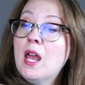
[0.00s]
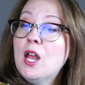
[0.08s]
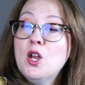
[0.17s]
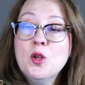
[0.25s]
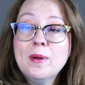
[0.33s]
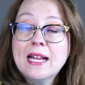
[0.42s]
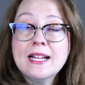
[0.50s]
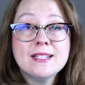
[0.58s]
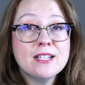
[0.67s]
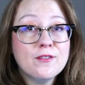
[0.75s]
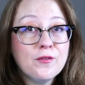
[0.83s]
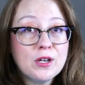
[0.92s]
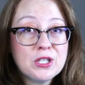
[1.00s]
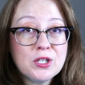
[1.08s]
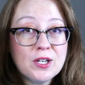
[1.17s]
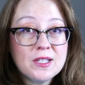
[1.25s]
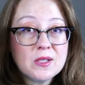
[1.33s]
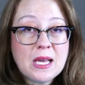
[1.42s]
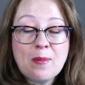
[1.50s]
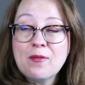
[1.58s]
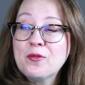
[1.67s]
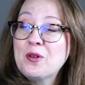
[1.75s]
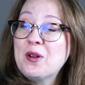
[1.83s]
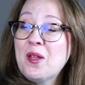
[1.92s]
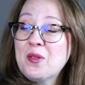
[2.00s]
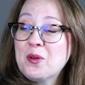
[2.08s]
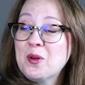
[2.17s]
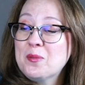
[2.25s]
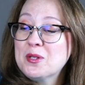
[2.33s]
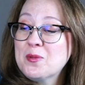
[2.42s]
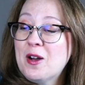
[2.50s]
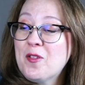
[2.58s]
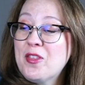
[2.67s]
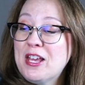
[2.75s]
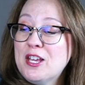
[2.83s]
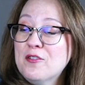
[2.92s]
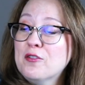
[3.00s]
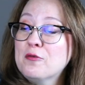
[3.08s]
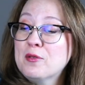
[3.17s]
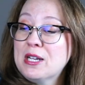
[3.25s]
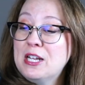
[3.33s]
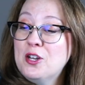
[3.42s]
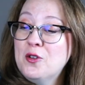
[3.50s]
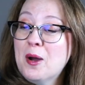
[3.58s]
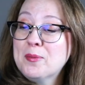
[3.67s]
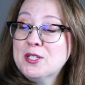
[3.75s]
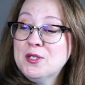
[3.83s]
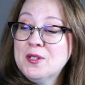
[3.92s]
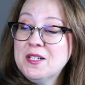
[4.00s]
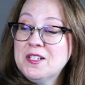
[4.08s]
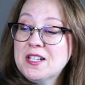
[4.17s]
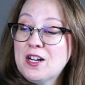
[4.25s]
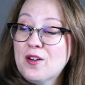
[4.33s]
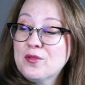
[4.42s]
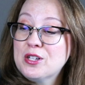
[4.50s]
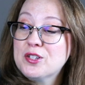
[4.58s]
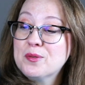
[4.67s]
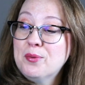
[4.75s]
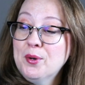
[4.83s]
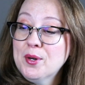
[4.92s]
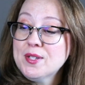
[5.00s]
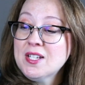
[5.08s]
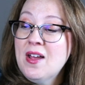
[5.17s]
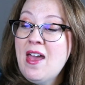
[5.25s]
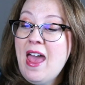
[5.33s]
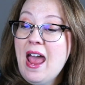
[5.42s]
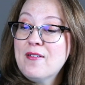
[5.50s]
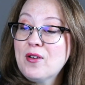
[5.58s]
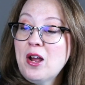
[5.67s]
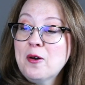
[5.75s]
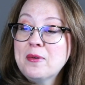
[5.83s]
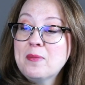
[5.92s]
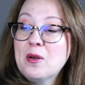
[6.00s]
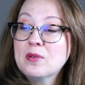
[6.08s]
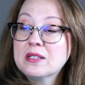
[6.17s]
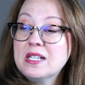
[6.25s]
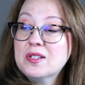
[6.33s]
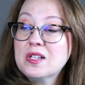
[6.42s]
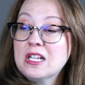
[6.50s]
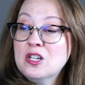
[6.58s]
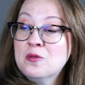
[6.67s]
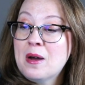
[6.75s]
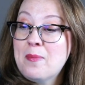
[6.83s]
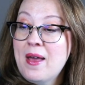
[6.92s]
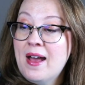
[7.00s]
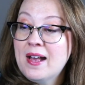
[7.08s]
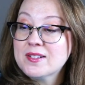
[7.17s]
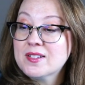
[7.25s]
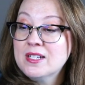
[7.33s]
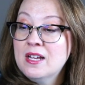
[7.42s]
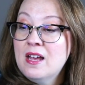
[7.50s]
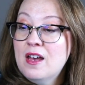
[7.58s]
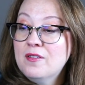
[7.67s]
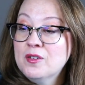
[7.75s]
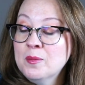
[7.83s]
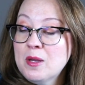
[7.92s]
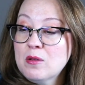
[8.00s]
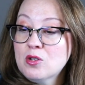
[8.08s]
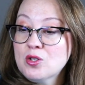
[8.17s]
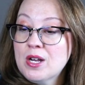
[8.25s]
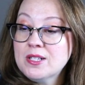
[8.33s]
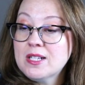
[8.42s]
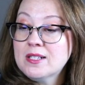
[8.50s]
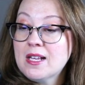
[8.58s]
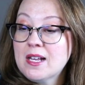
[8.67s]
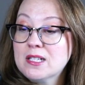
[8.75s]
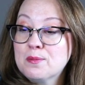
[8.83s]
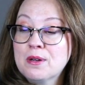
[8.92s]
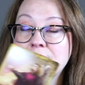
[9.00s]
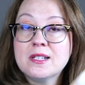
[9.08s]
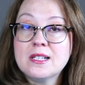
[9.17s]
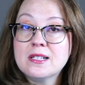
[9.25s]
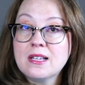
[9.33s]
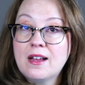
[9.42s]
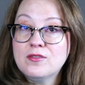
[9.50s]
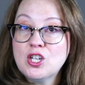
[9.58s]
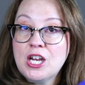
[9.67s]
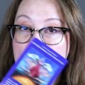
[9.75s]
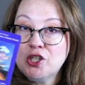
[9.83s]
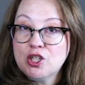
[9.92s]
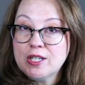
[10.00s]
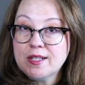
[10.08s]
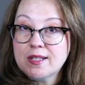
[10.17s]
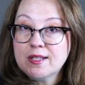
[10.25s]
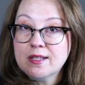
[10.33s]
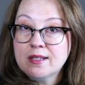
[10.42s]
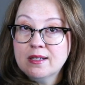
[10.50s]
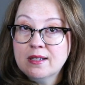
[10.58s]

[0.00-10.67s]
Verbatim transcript: New beginnings and a fresh start. This came up for another group as well. Thank you for bringing new opportunities and offering support and for helping me release and heal my past. Fill me with trust as I experience these life changes.